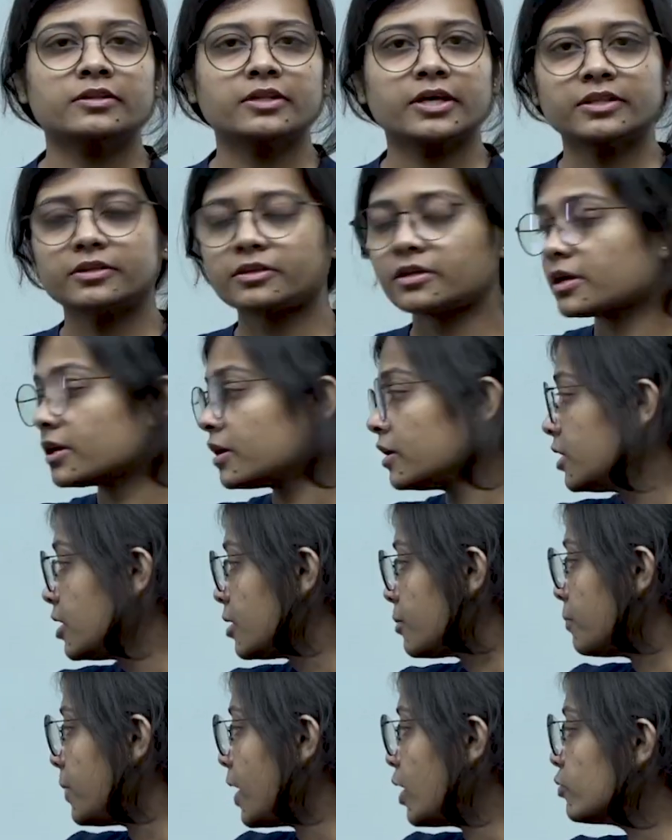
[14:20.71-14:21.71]
Then the
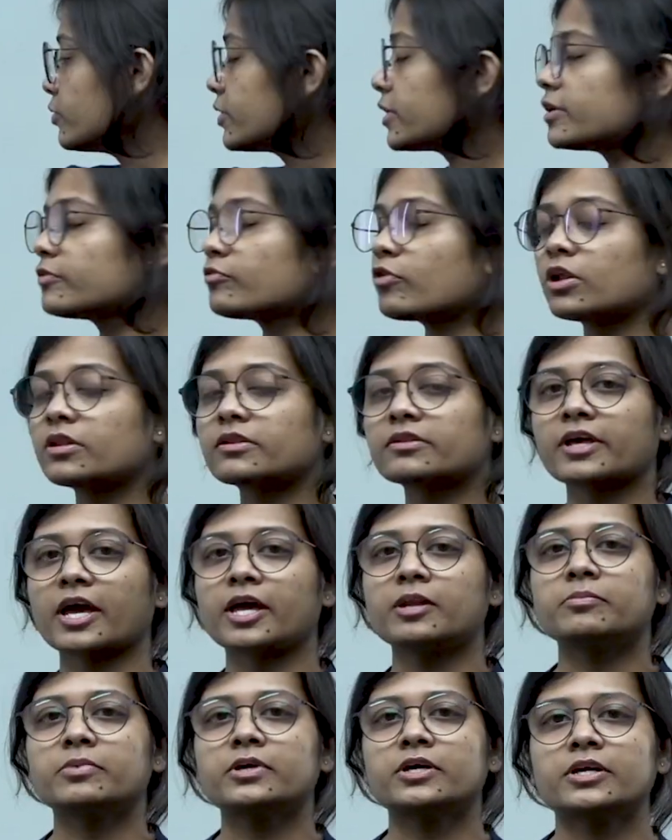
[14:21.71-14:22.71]
boundary walls
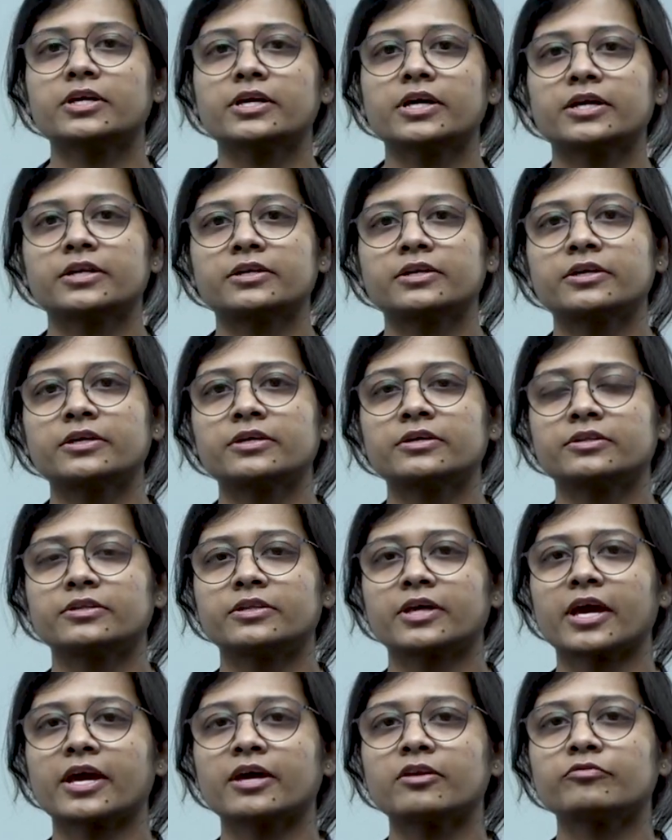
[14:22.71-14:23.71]
can be created
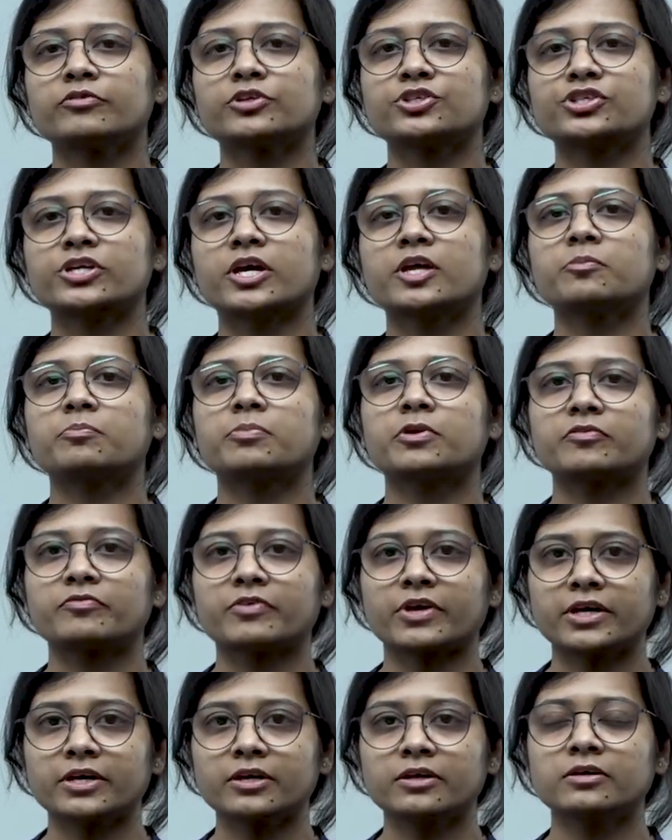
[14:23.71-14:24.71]
there, which can
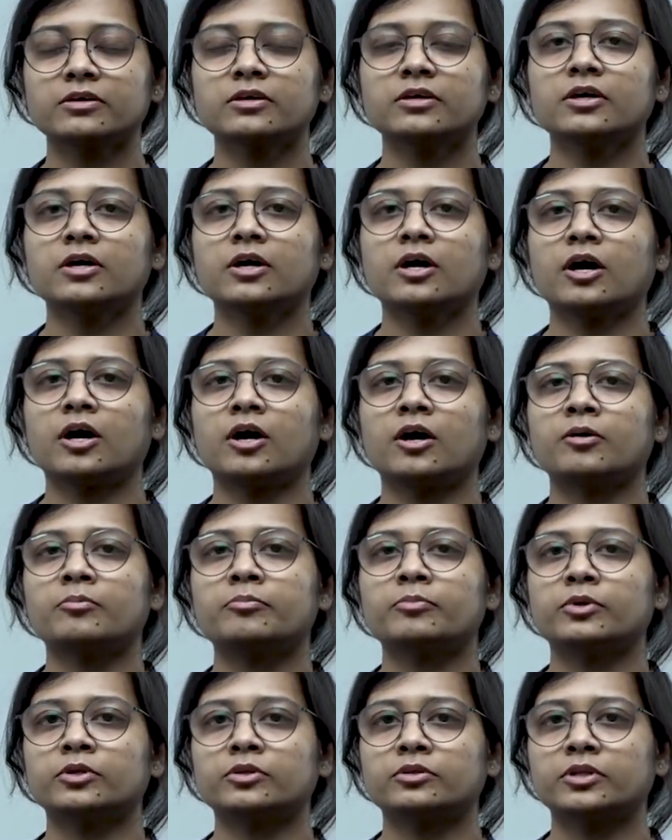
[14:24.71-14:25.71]
prevent uh,
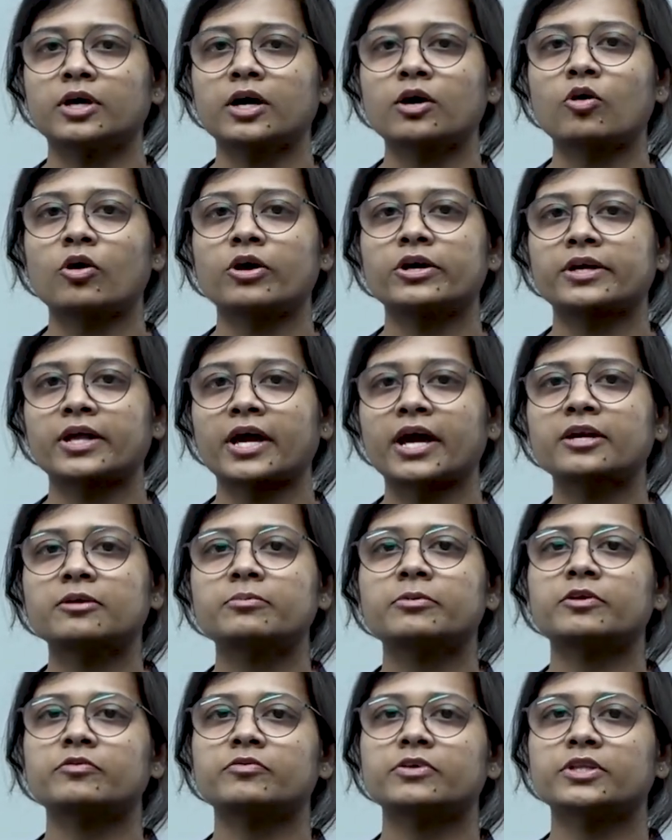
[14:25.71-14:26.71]
the contact
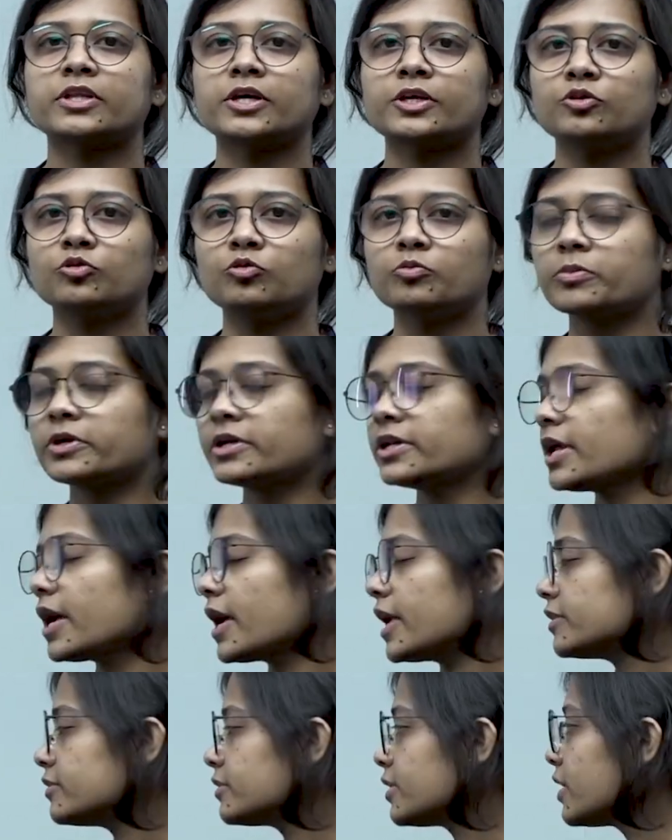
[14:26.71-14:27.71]
between the human
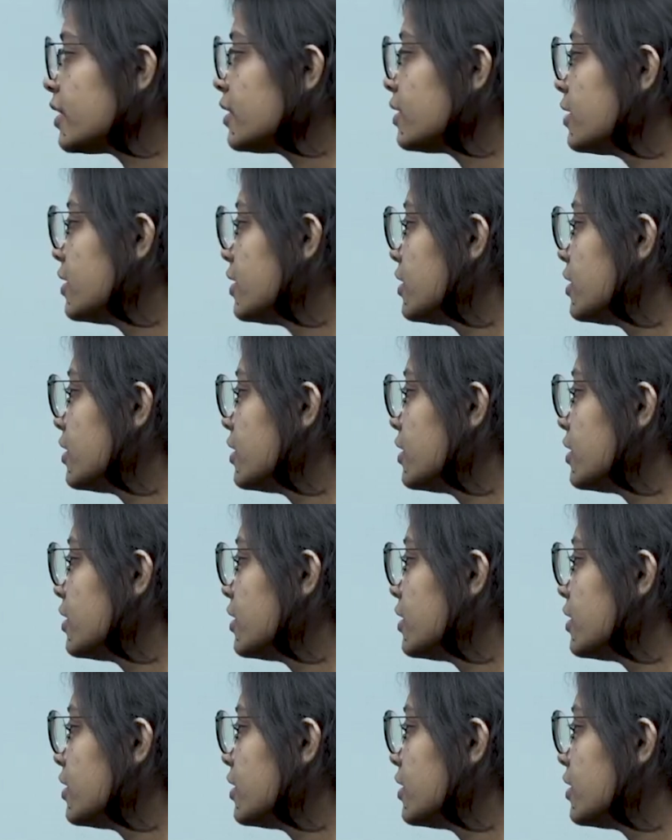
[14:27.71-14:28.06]
and the